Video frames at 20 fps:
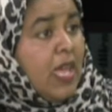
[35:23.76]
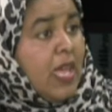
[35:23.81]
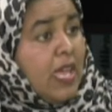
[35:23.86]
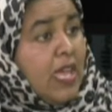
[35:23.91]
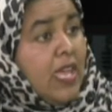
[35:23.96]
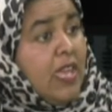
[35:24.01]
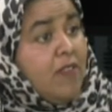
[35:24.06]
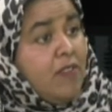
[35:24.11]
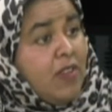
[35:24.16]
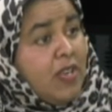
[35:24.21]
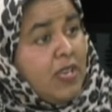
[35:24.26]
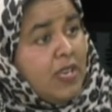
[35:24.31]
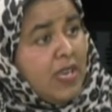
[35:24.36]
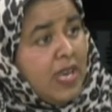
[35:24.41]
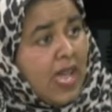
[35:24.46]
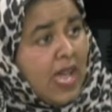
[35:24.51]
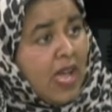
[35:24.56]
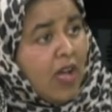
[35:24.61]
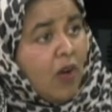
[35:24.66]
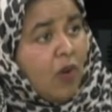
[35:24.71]
Even
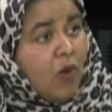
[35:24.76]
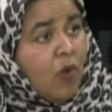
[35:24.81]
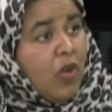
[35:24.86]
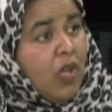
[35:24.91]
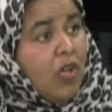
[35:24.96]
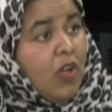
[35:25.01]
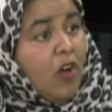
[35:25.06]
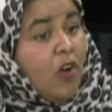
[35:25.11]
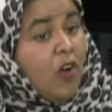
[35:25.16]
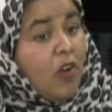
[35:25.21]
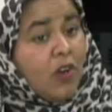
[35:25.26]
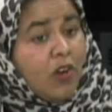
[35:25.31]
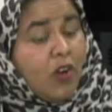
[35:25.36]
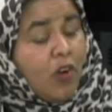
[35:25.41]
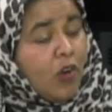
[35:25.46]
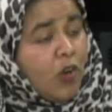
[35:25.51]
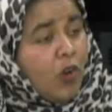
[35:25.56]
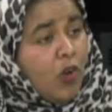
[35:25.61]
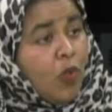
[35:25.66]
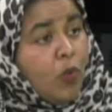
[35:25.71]
now,
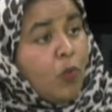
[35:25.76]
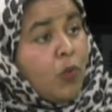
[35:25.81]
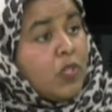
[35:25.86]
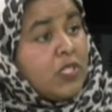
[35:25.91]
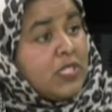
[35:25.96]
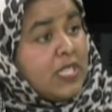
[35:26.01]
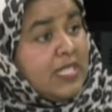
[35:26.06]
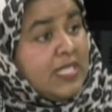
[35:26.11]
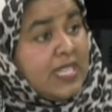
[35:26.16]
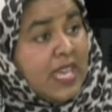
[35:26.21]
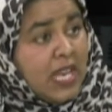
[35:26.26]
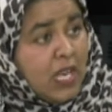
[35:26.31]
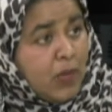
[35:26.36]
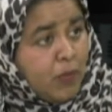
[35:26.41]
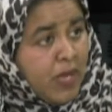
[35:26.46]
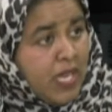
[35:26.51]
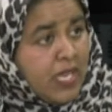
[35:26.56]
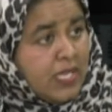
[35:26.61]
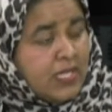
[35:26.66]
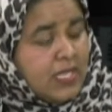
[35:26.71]
on almost a daily
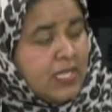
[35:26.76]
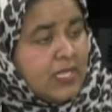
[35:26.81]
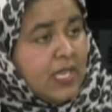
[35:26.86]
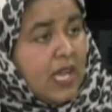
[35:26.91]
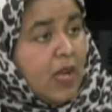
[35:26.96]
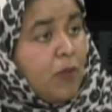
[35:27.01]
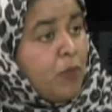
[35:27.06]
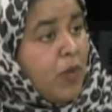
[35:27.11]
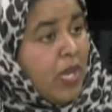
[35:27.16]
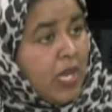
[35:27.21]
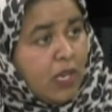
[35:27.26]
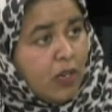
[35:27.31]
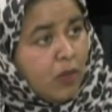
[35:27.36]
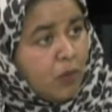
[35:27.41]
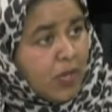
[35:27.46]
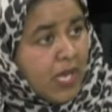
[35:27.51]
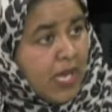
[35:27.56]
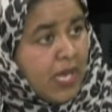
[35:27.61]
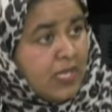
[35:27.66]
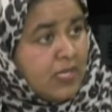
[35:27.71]
basis, I'm picking
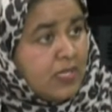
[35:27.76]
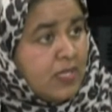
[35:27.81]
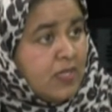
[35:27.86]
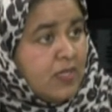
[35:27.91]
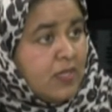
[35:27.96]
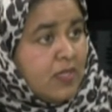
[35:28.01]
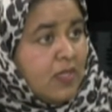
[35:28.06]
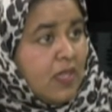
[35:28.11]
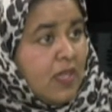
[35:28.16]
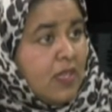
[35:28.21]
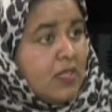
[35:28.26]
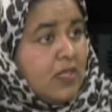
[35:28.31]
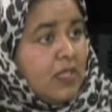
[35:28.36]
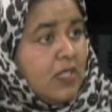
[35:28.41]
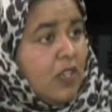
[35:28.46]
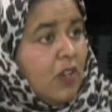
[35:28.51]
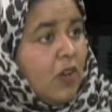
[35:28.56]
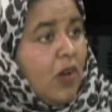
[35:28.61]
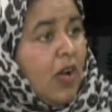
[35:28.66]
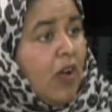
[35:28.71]
up cases that,
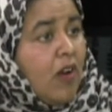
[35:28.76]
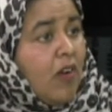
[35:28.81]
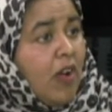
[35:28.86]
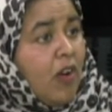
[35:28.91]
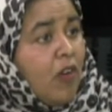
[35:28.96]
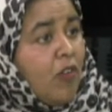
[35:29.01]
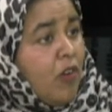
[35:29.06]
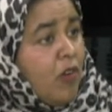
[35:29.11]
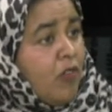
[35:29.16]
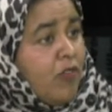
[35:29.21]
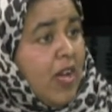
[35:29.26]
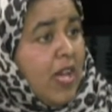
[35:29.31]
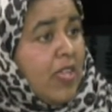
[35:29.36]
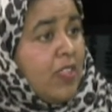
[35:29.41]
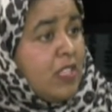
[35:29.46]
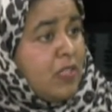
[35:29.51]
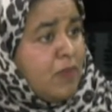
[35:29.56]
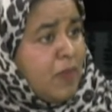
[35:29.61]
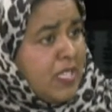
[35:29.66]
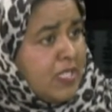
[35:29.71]
you know, are out of
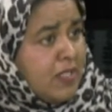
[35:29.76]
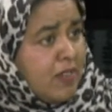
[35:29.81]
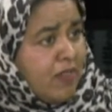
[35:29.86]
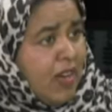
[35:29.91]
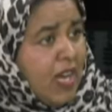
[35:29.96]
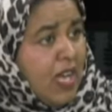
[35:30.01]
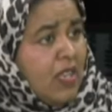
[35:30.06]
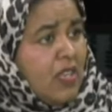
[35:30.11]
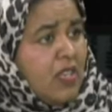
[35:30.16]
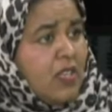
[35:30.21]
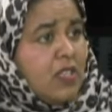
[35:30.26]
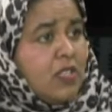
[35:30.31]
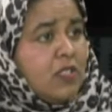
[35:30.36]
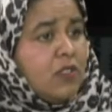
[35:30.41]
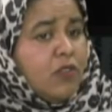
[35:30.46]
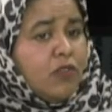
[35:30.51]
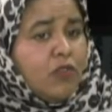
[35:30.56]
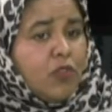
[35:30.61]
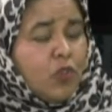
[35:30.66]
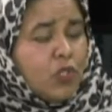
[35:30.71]
either domestic
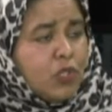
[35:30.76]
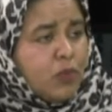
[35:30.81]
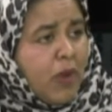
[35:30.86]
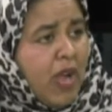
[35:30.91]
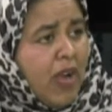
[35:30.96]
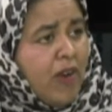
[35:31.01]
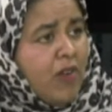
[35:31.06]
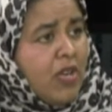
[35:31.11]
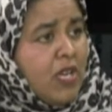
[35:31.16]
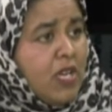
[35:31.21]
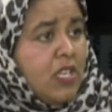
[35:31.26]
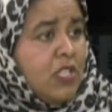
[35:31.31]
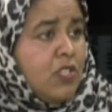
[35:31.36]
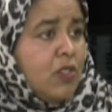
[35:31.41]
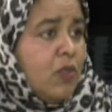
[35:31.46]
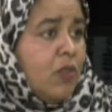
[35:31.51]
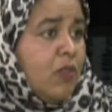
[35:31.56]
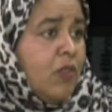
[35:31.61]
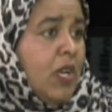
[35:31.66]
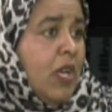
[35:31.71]
violence or forced marriage
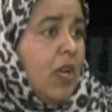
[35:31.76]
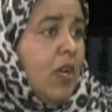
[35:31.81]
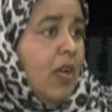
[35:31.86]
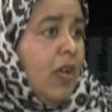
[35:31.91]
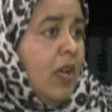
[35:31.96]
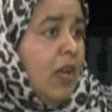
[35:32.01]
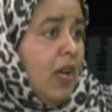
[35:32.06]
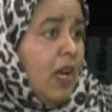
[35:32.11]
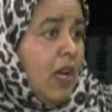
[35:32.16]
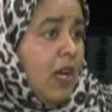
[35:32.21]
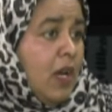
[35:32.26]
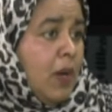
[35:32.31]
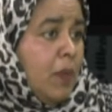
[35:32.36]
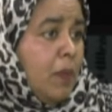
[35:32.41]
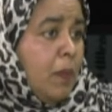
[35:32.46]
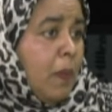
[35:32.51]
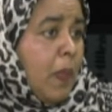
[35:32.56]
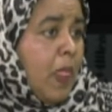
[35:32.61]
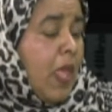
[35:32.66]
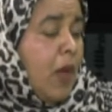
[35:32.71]
or
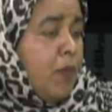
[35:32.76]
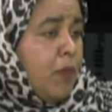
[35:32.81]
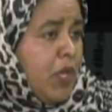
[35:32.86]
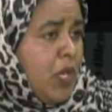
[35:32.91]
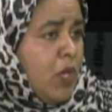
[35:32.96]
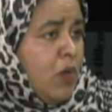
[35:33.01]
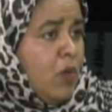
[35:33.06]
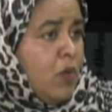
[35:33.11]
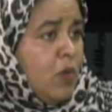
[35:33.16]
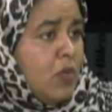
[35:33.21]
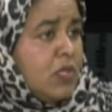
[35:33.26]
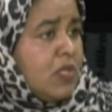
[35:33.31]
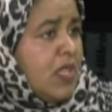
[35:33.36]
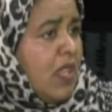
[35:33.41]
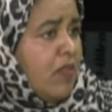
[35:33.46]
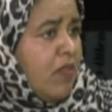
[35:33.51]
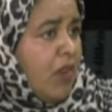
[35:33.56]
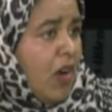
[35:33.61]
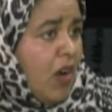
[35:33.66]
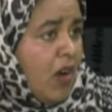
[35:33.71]
abuse,
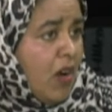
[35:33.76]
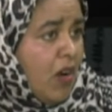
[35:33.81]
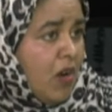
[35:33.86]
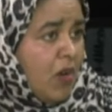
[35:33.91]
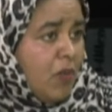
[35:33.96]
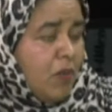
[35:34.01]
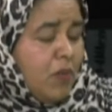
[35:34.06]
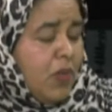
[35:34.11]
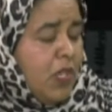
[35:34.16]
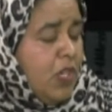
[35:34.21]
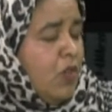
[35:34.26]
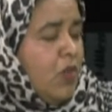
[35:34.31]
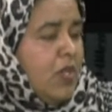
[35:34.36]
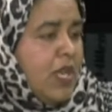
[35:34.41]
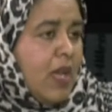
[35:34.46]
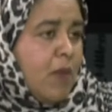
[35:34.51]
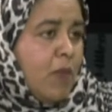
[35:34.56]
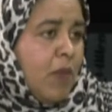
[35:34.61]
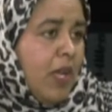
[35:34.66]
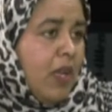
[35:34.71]
self-harm, you
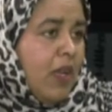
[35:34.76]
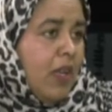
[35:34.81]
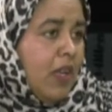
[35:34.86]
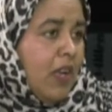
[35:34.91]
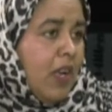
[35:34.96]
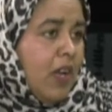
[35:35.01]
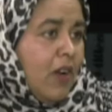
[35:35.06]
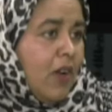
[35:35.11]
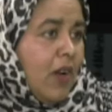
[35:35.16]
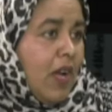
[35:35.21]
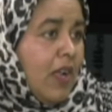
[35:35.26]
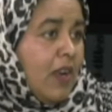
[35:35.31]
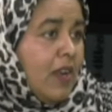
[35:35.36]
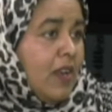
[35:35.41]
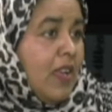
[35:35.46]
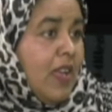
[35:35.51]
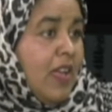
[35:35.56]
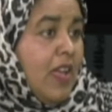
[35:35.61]
name it, you know. And